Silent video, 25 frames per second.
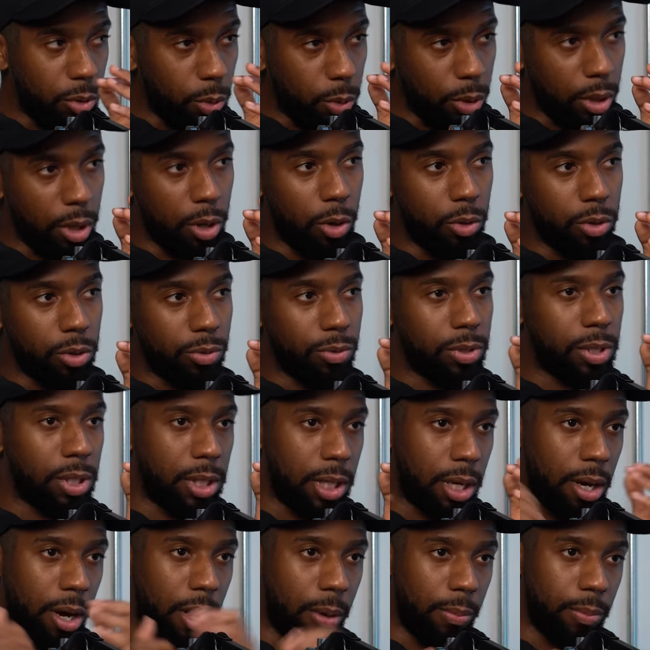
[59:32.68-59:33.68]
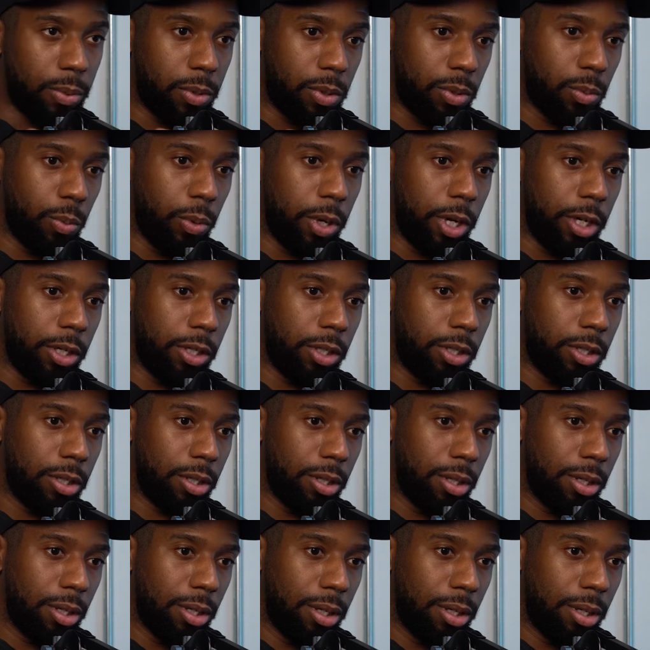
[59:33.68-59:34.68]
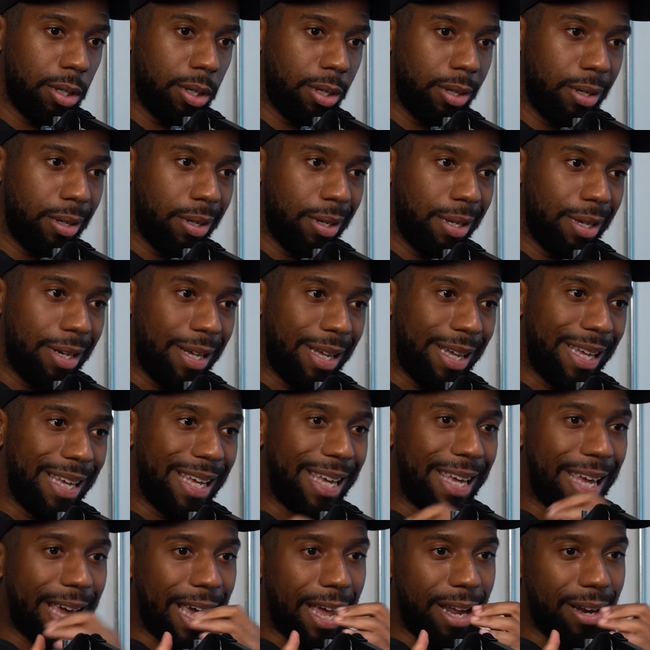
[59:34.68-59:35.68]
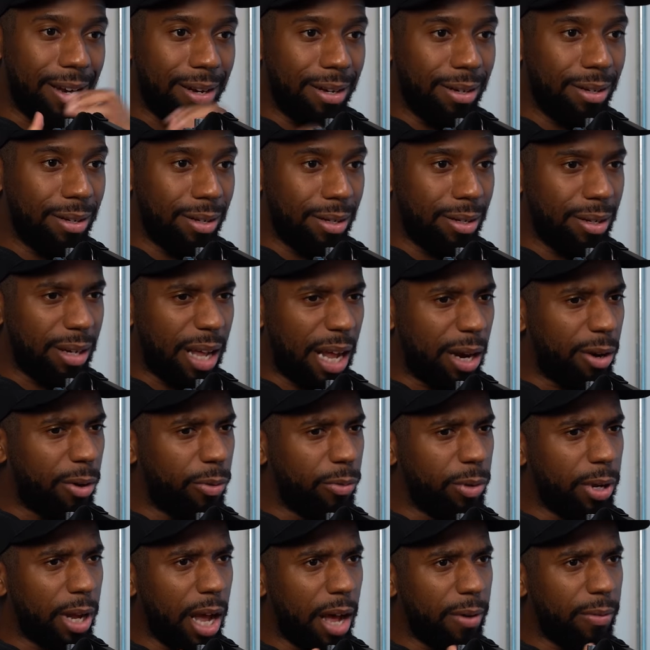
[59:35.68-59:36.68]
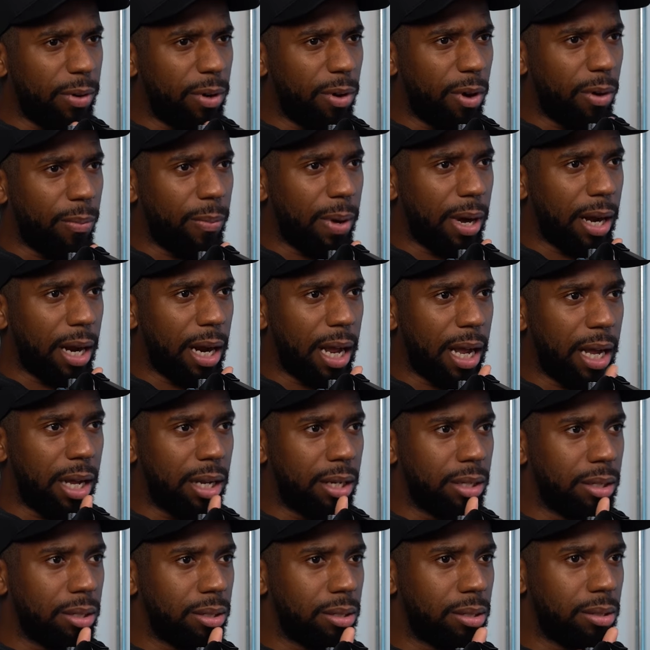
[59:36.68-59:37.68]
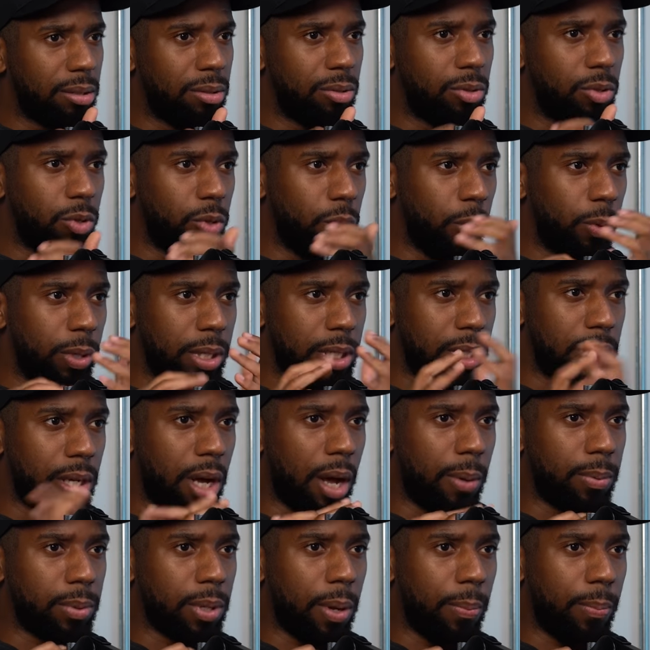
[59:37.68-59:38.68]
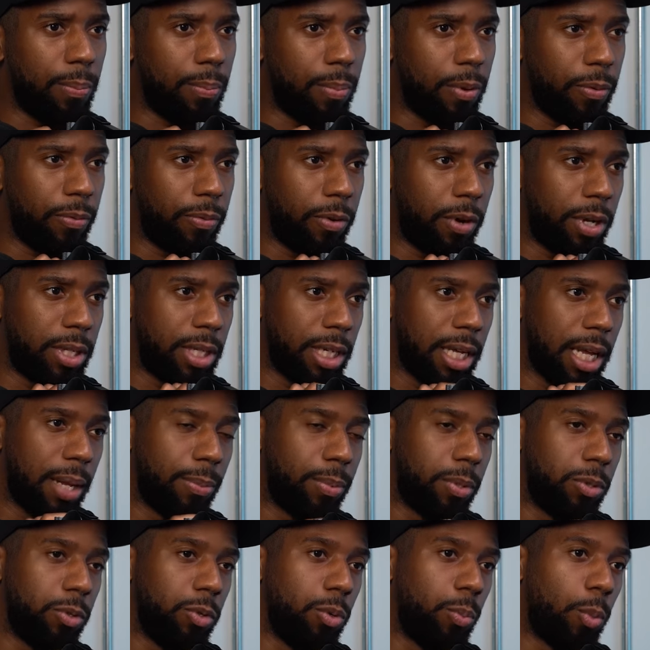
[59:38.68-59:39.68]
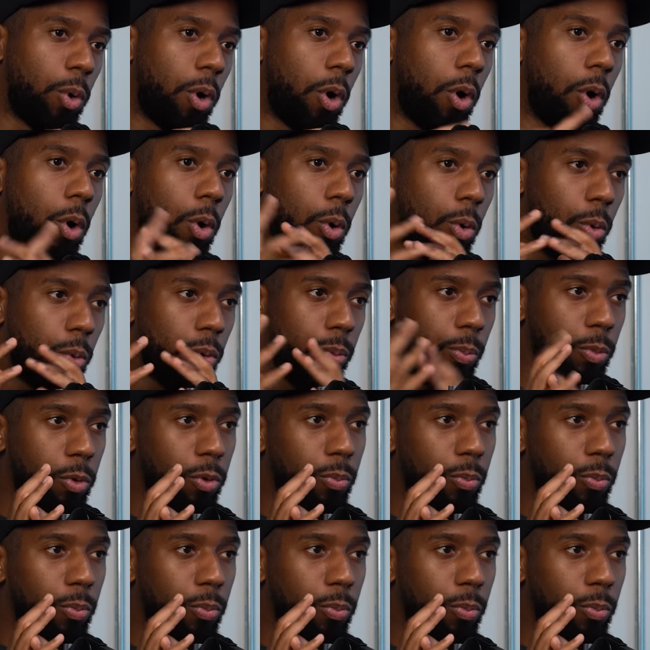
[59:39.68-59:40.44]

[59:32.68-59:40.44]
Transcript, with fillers: doing loads of sit ups. Which, again, I don't really have a lot of my clients doing sit ups. I prefer to get them to do more hold